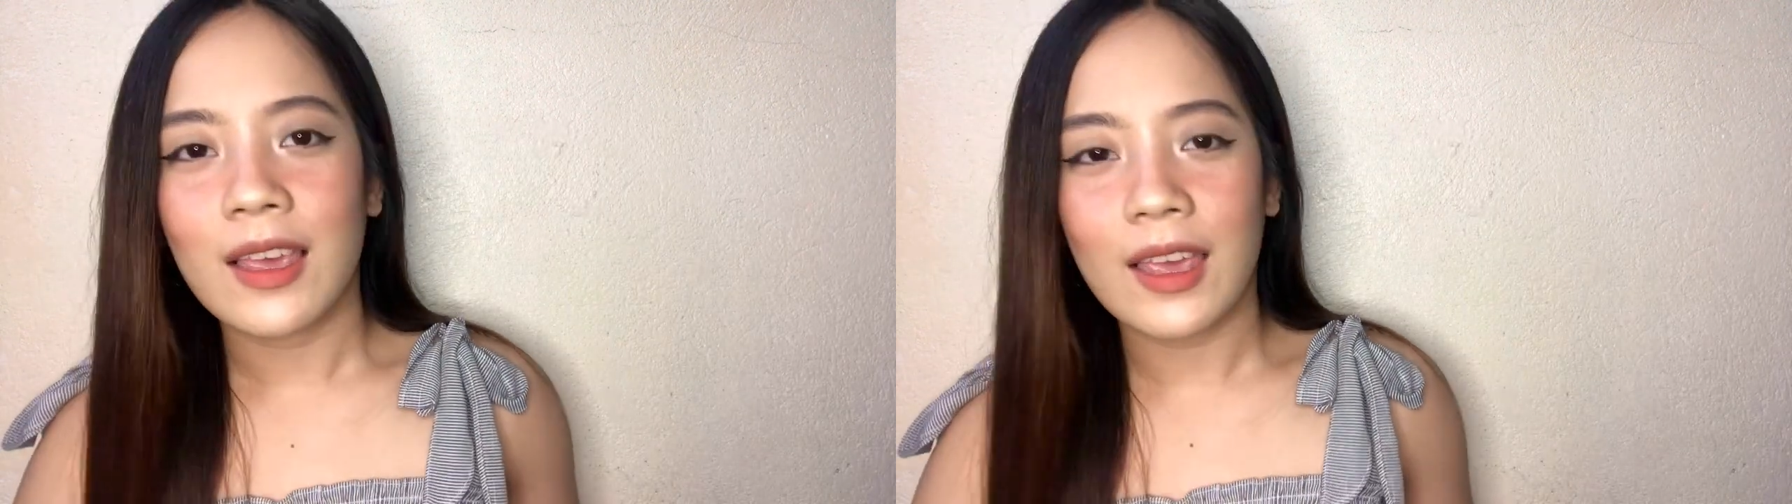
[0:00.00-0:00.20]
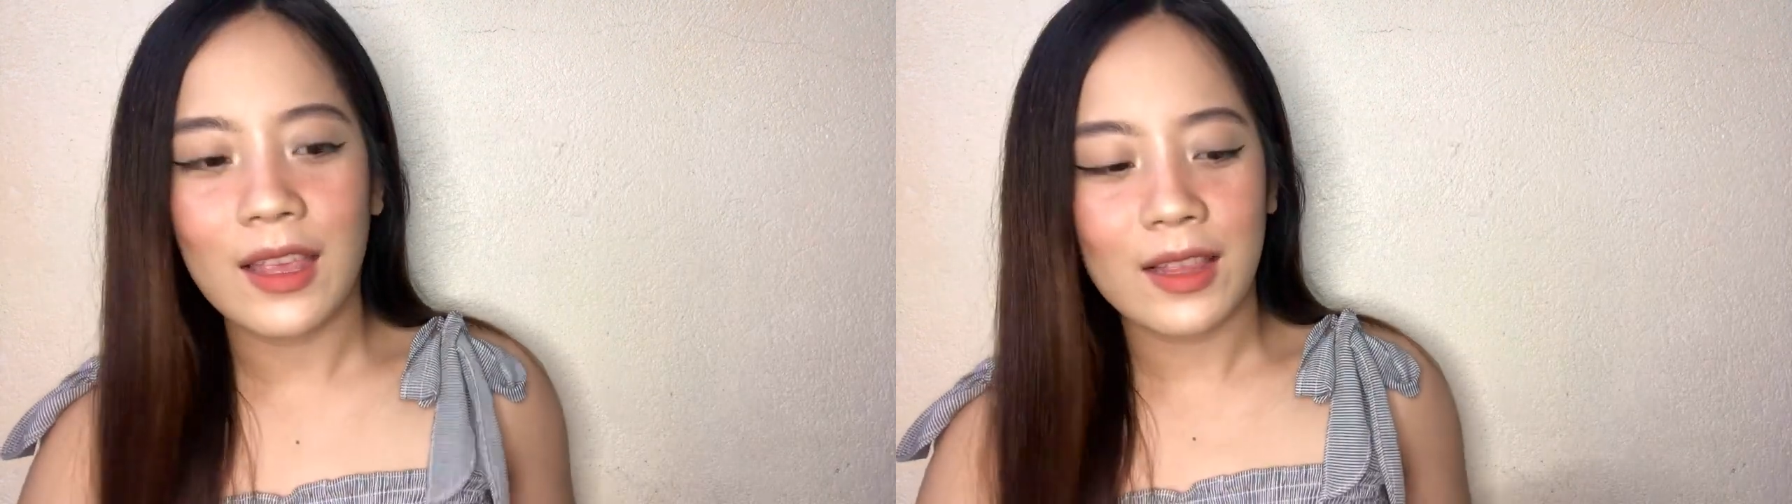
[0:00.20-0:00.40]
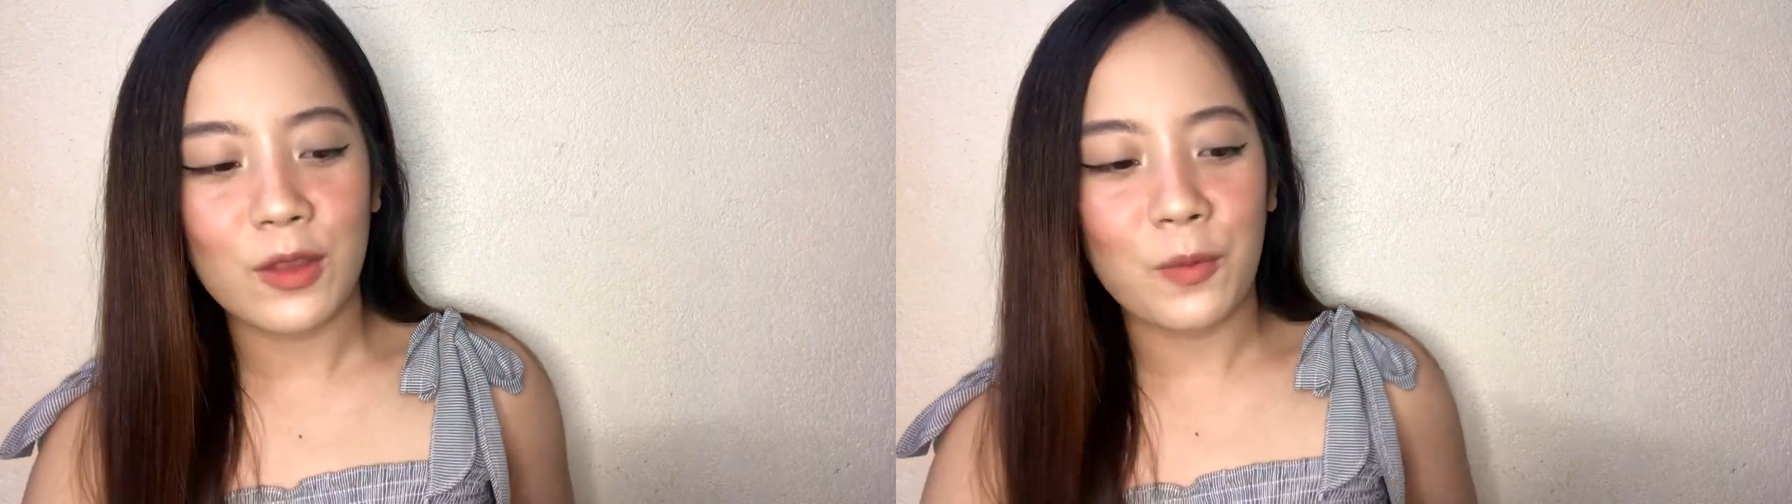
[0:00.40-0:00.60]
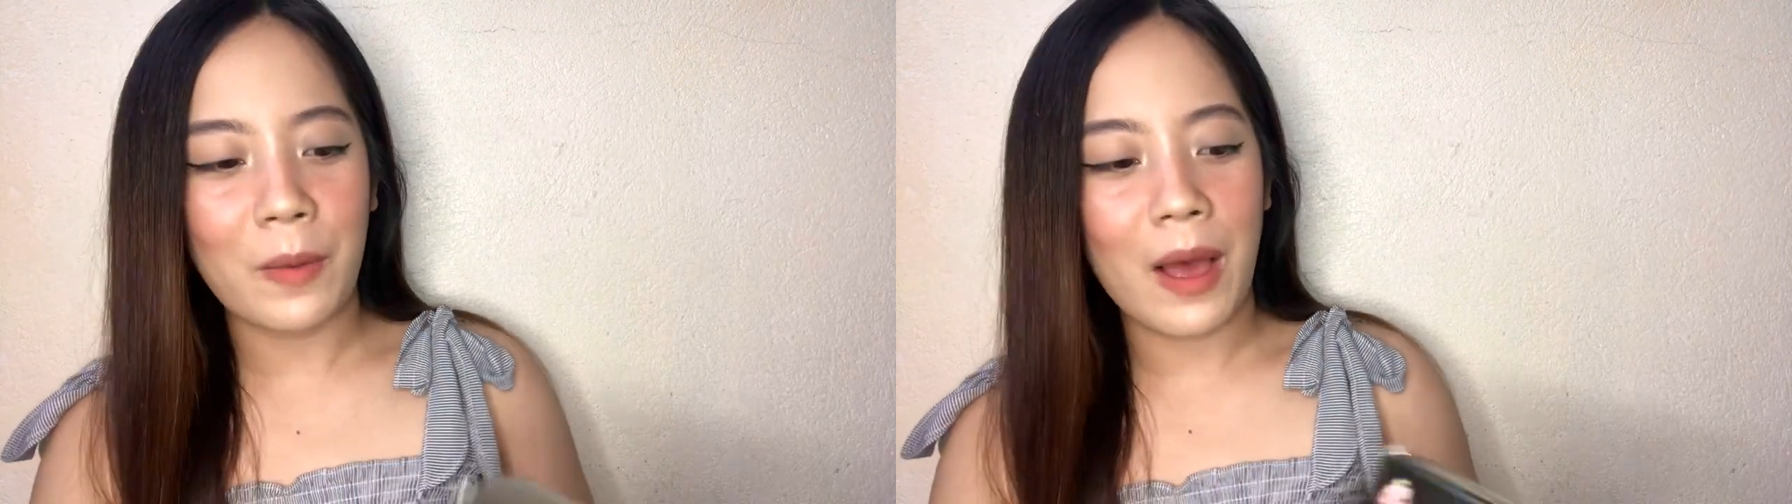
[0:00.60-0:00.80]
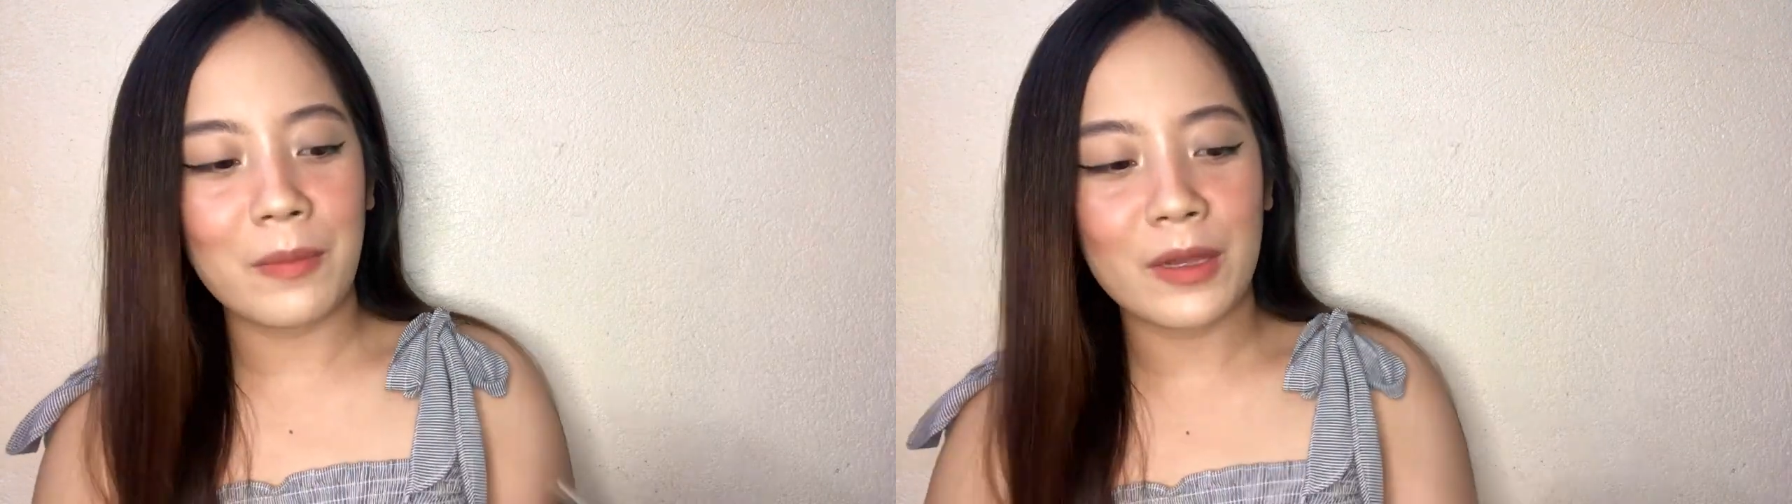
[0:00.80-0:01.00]
And ito
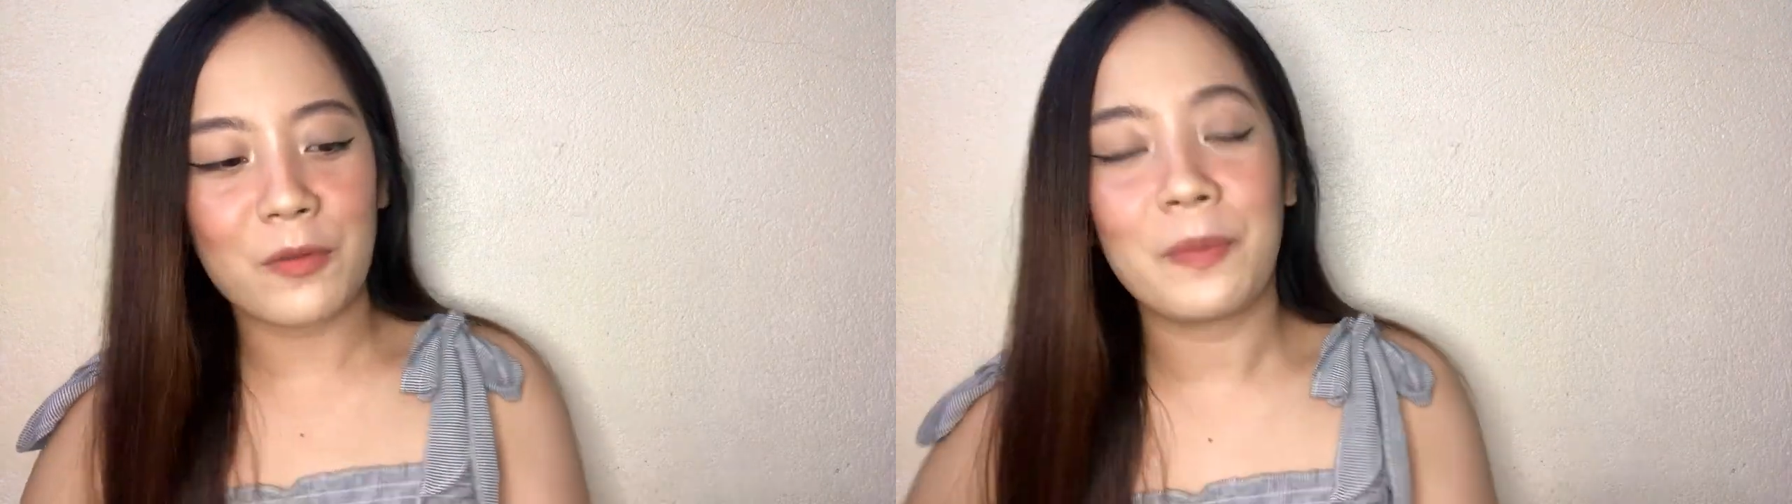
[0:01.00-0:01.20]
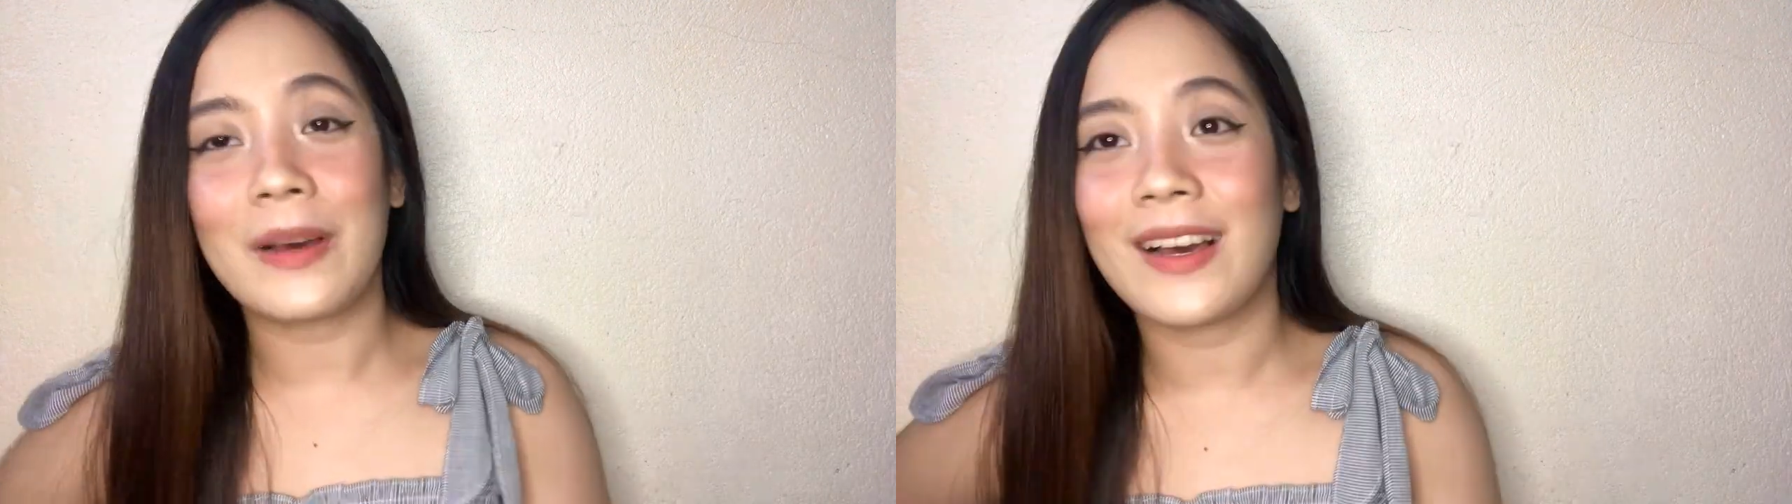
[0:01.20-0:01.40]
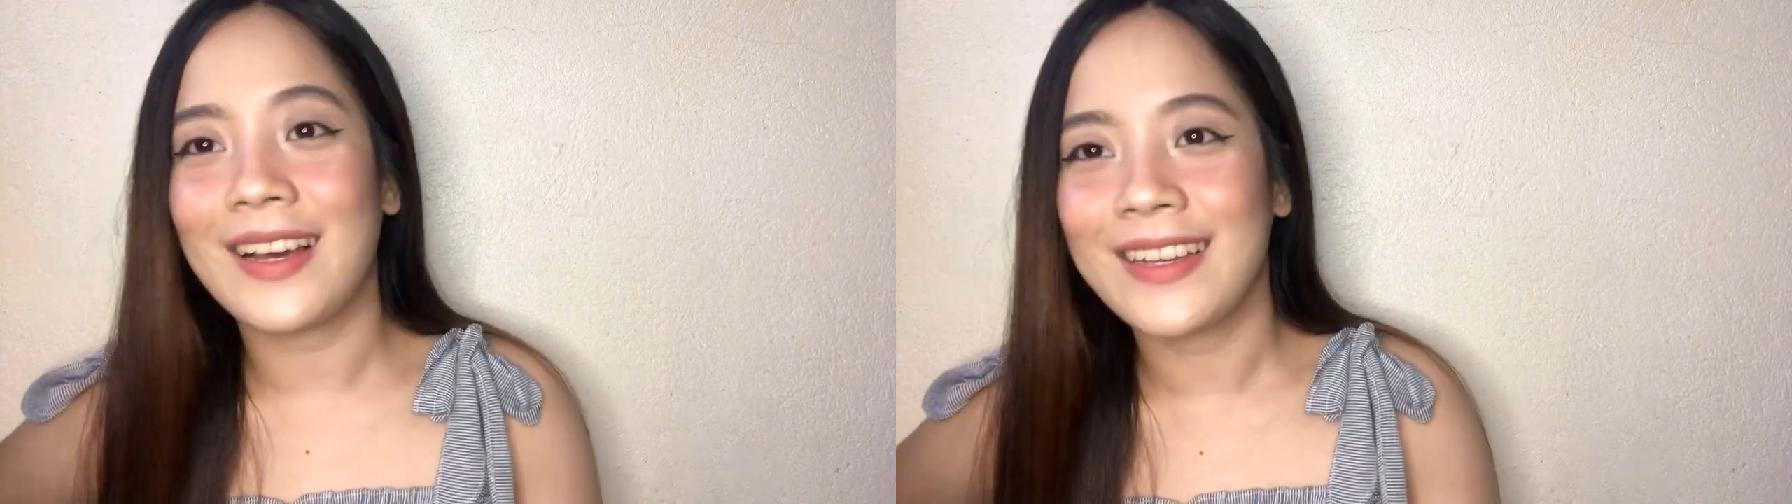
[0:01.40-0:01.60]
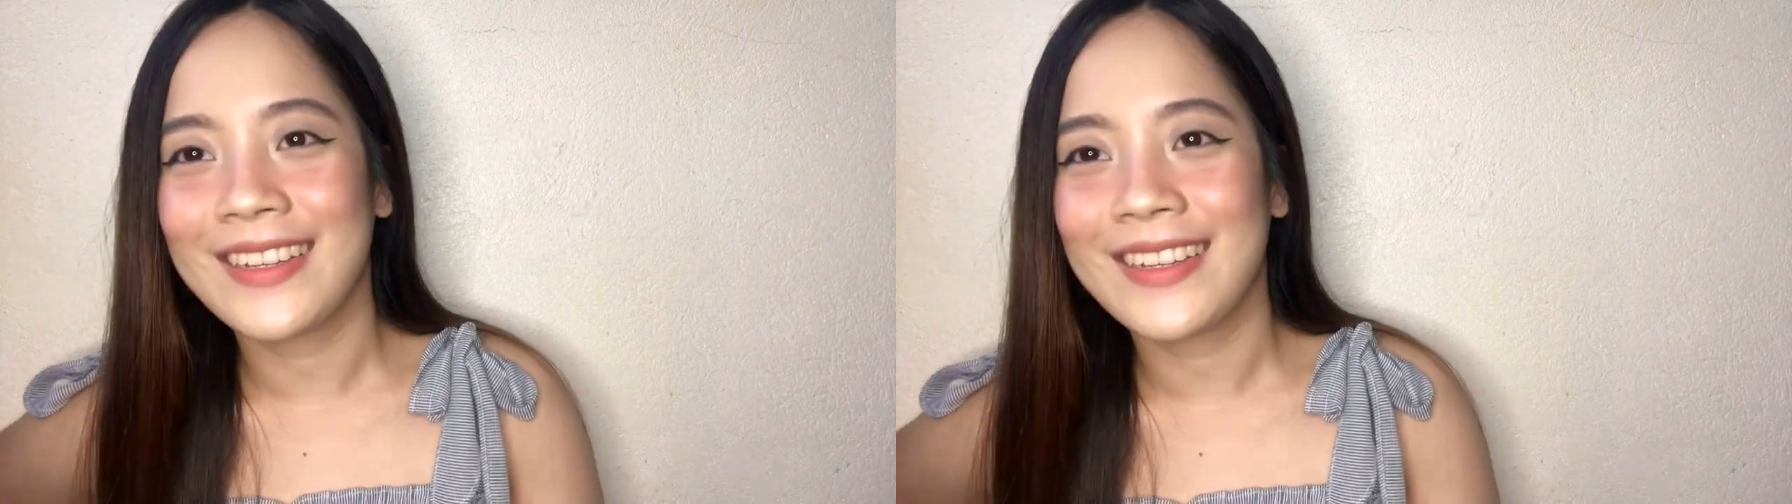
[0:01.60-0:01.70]
pa, meron pa.